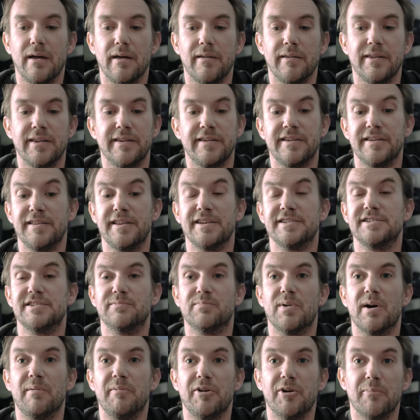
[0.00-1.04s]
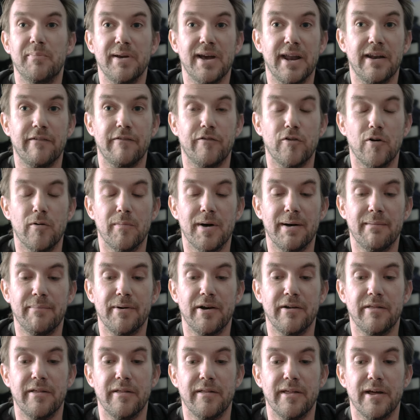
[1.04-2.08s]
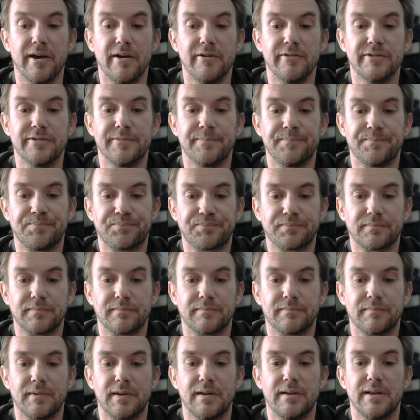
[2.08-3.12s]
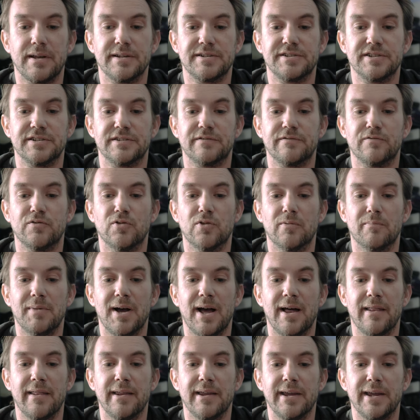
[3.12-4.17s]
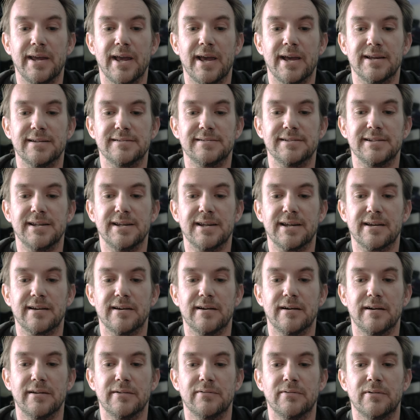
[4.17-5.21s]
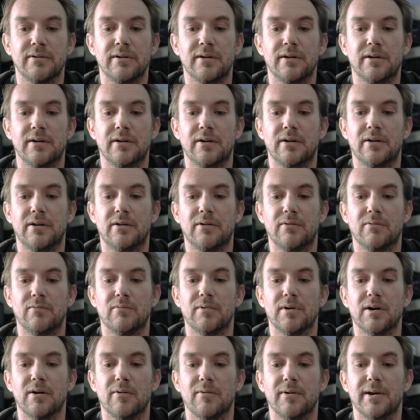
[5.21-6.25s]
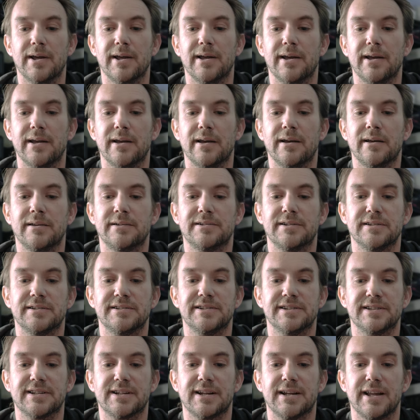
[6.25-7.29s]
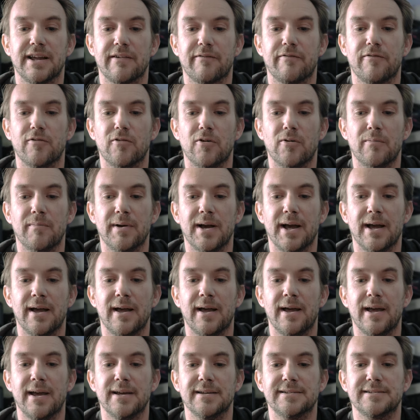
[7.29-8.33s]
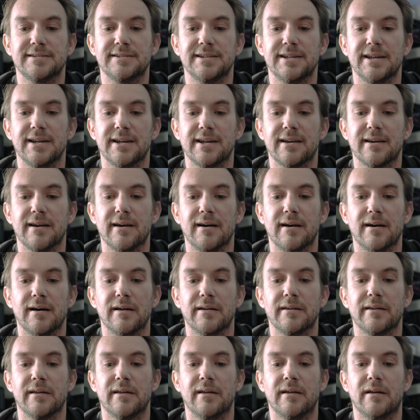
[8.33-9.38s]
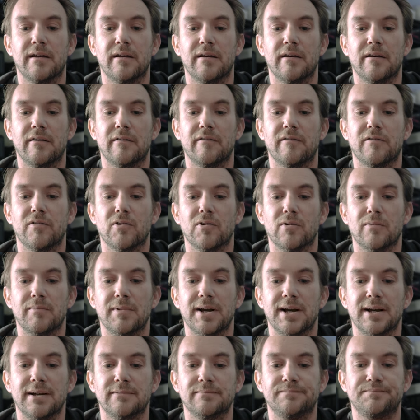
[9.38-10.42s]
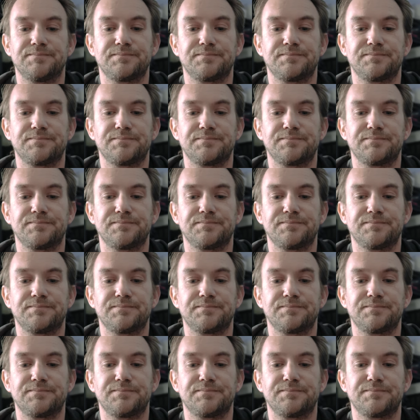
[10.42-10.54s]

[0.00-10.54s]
This is where we'll be able to format both of those. Let's just format the SD card while we're here. Just click format, SD card, format.